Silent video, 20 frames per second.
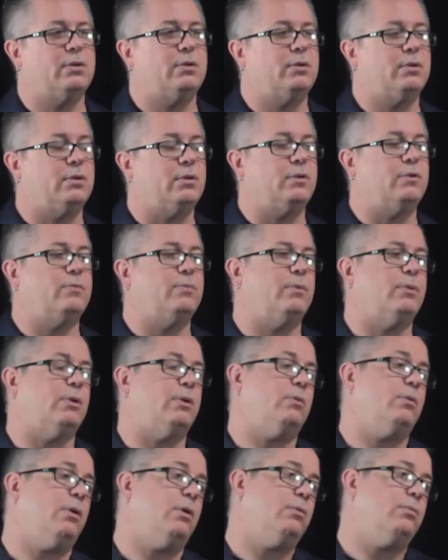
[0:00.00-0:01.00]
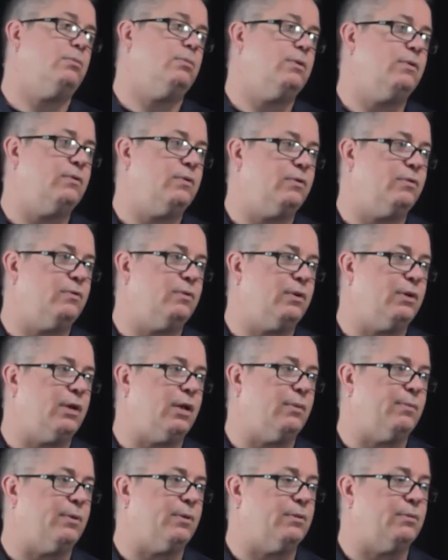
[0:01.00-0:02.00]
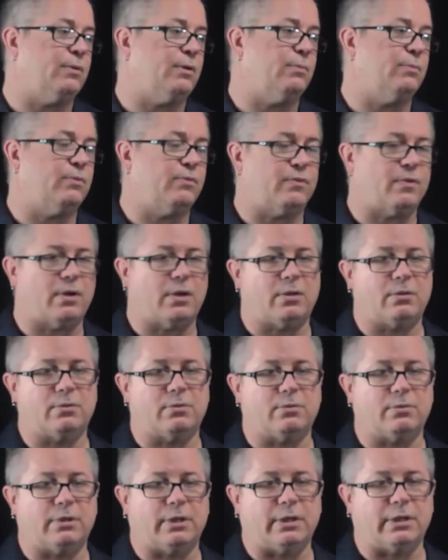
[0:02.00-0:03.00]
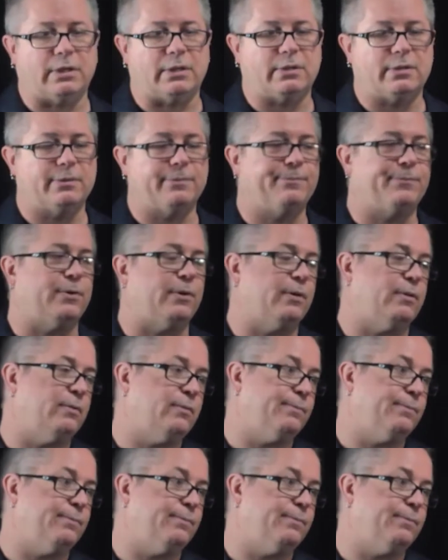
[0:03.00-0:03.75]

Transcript: you can at least be like, well, at least he doesn't think I'm an imbecile or an idiot, right?